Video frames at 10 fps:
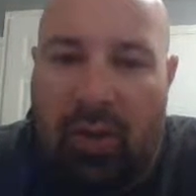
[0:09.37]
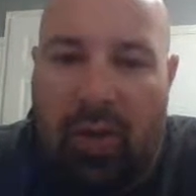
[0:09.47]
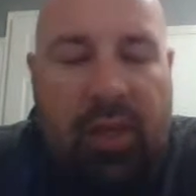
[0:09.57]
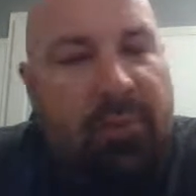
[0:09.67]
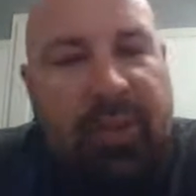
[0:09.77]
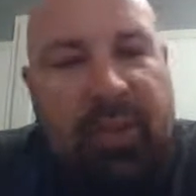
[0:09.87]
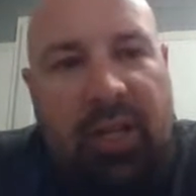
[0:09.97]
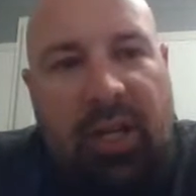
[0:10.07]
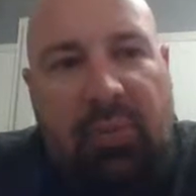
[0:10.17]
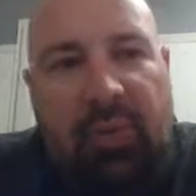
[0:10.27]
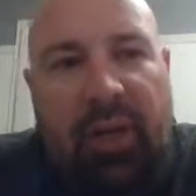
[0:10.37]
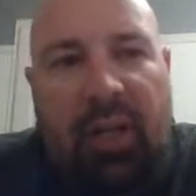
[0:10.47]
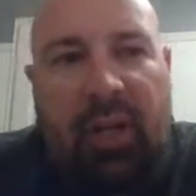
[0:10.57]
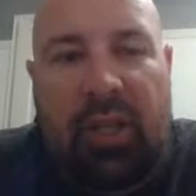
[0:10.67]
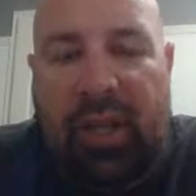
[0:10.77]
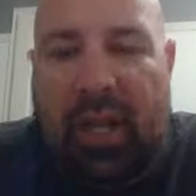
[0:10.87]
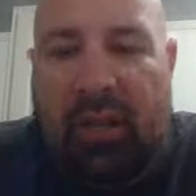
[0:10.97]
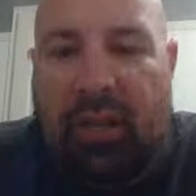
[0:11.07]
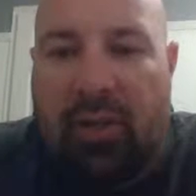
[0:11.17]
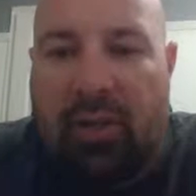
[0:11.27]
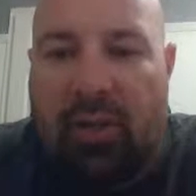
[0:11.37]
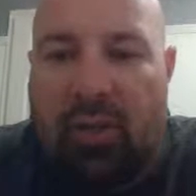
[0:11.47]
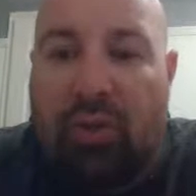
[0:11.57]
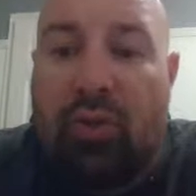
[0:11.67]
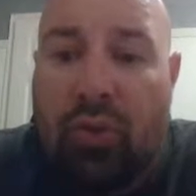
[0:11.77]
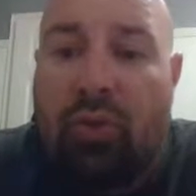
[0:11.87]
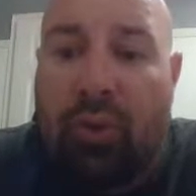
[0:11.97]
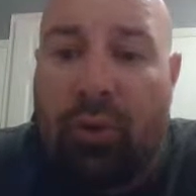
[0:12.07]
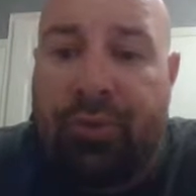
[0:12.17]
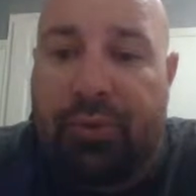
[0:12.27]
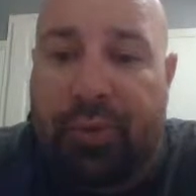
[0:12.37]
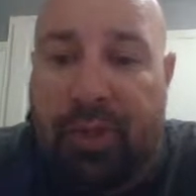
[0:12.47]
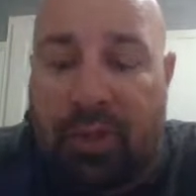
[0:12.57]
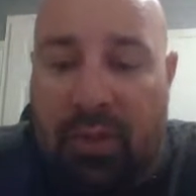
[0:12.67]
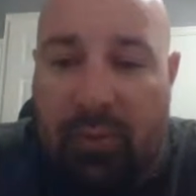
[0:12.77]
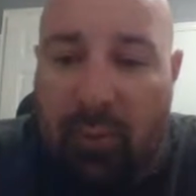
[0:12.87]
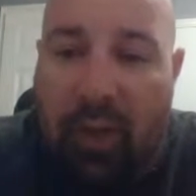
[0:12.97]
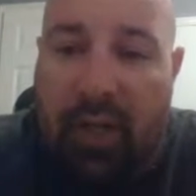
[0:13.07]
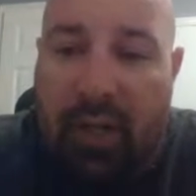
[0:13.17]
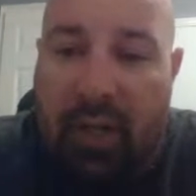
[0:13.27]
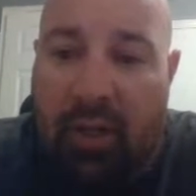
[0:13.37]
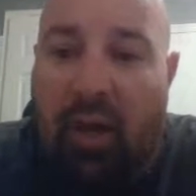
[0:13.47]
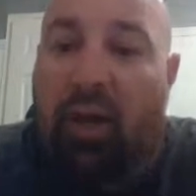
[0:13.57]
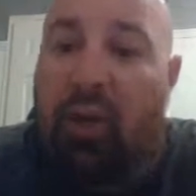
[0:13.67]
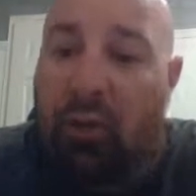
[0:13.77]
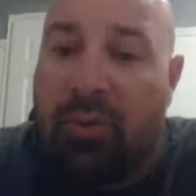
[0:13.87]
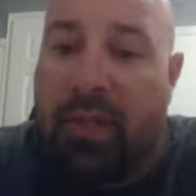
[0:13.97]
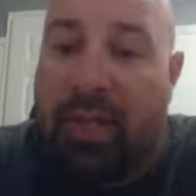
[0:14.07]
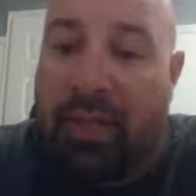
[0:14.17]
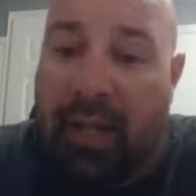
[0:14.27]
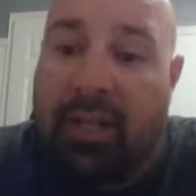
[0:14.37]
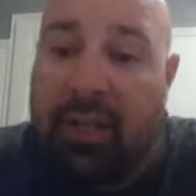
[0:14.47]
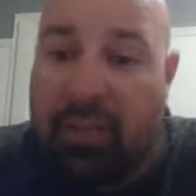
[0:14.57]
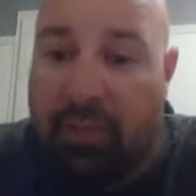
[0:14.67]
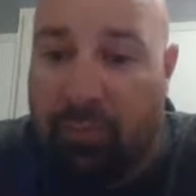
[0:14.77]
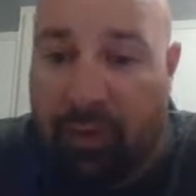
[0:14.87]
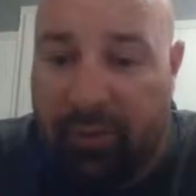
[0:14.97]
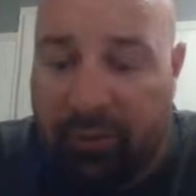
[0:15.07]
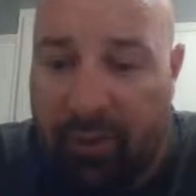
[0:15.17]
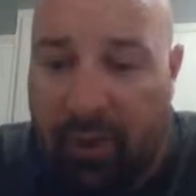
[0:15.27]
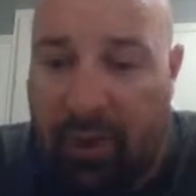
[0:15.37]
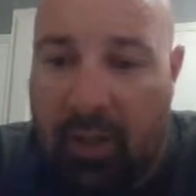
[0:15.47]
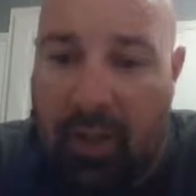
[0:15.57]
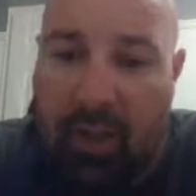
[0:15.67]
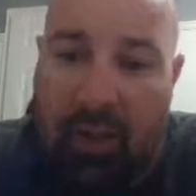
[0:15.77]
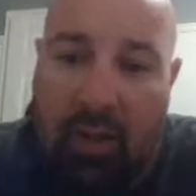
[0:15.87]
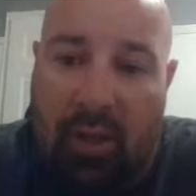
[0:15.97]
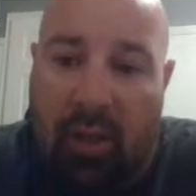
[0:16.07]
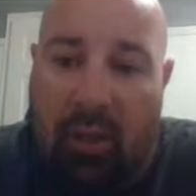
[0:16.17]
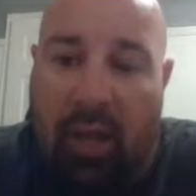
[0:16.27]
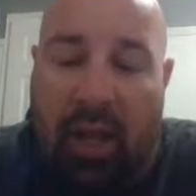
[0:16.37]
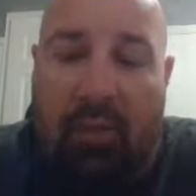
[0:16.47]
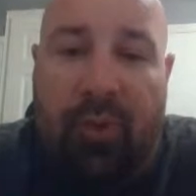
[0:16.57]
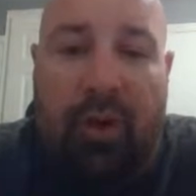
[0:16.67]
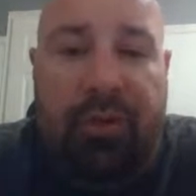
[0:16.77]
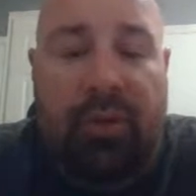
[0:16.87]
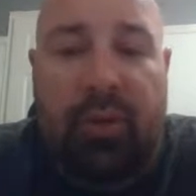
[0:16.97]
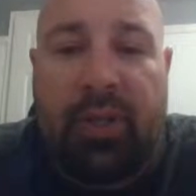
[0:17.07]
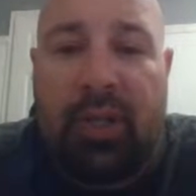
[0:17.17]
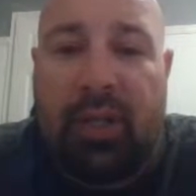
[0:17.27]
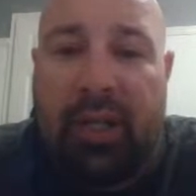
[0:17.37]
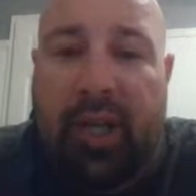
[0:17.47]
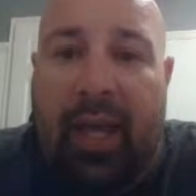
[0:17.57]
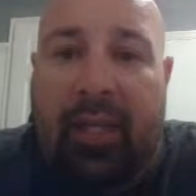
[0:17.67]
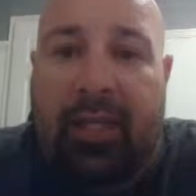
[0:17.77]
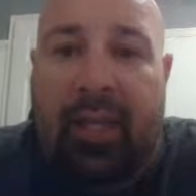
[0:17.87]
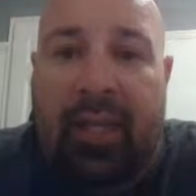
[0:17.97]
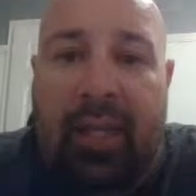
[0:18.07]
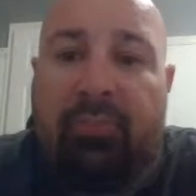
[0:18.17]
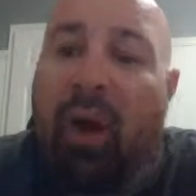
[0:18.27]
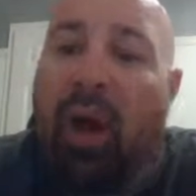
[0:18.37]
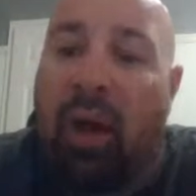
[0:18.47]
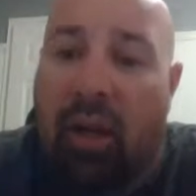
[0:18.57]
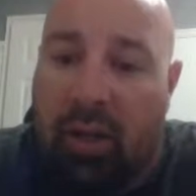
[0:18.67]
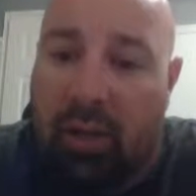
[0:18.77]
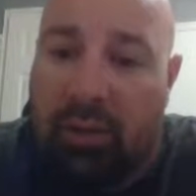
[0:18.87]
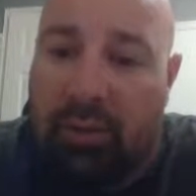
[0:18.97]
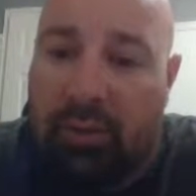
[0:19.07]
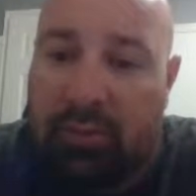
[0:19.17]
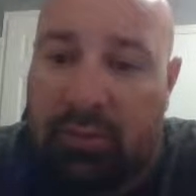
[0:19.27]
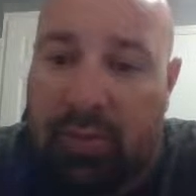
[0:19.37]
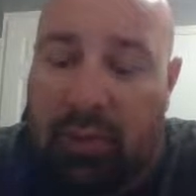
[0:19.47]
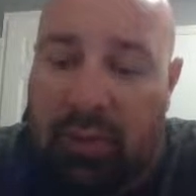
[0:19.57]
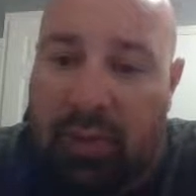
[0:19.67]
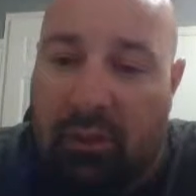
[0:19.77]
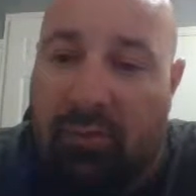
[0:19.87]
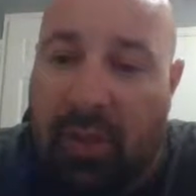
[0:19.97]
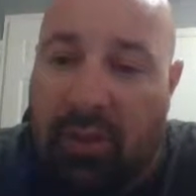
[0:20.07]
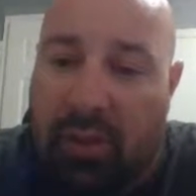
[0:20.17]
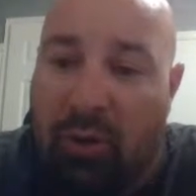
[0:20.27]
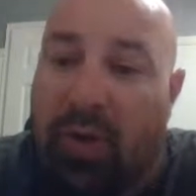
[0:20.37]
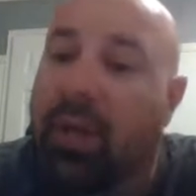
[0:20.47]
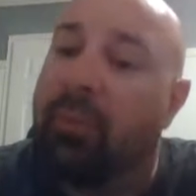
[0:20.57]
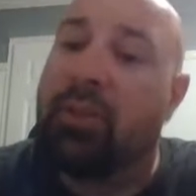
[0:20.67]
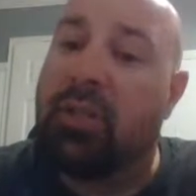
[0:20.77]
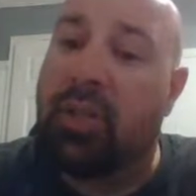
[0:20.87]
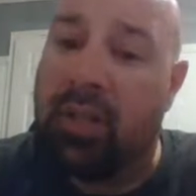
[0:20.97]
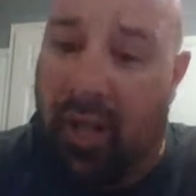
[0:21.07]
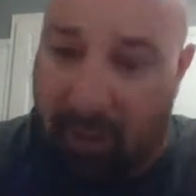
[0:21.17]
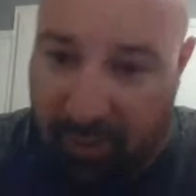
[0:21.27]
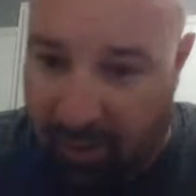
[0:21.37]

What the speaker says: In this presentation, we're going to look at two coastal regions. One, our own Atlantic seaboard, and we're also going to look at the Baja coast of Mexico, our neighbors to the south.